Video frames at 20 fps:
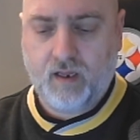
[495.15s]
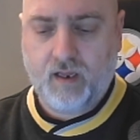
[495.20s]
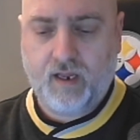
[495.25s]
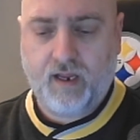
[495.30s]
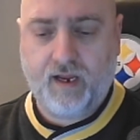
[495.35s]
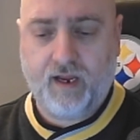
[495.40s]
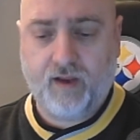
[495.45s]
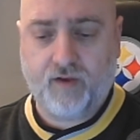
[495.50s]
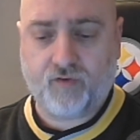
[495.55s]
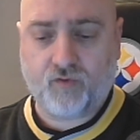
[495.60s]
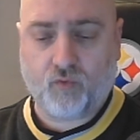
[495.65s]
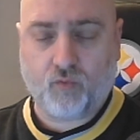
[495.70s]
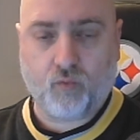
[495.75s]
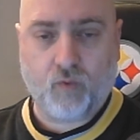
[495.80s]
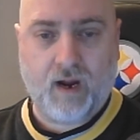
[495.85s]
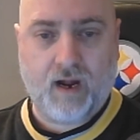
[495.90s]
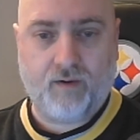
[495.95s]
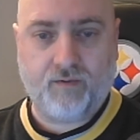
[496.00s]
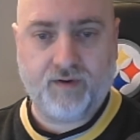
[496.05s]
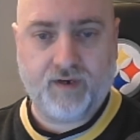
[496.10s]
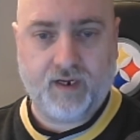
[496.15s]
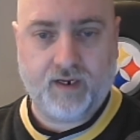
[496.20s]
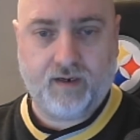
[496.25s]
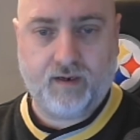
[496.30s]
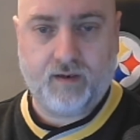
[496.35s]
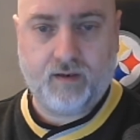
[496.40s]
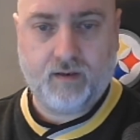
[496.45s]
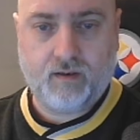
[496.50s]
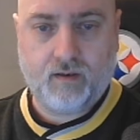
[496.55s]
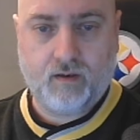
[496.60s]
is
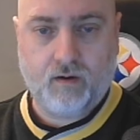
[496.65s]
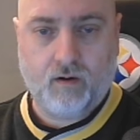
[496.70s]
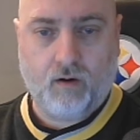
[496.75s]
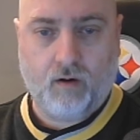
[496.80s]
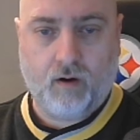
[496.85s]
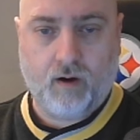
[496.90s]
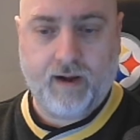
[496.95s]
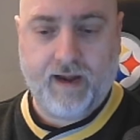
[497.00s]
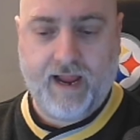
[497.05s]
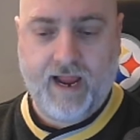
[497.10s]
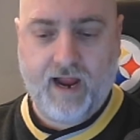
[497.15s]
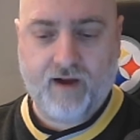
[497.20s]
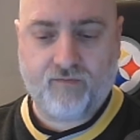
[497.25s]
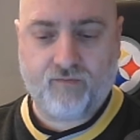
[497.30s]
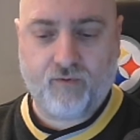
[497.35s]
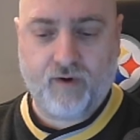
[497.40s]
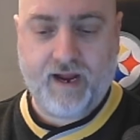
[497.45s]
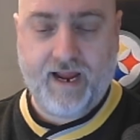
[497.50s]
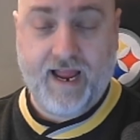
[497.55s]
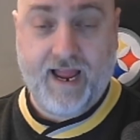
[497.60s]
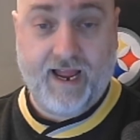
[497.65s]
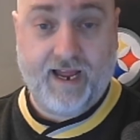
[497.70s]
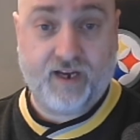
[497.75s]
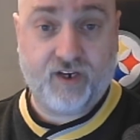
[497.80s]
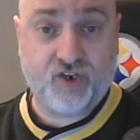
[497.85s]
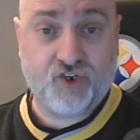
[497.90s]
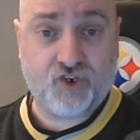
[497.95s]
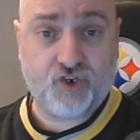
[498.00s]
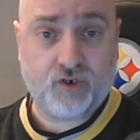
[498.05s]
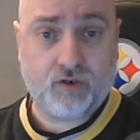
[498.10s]
rounded on every
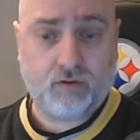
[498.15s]
edge,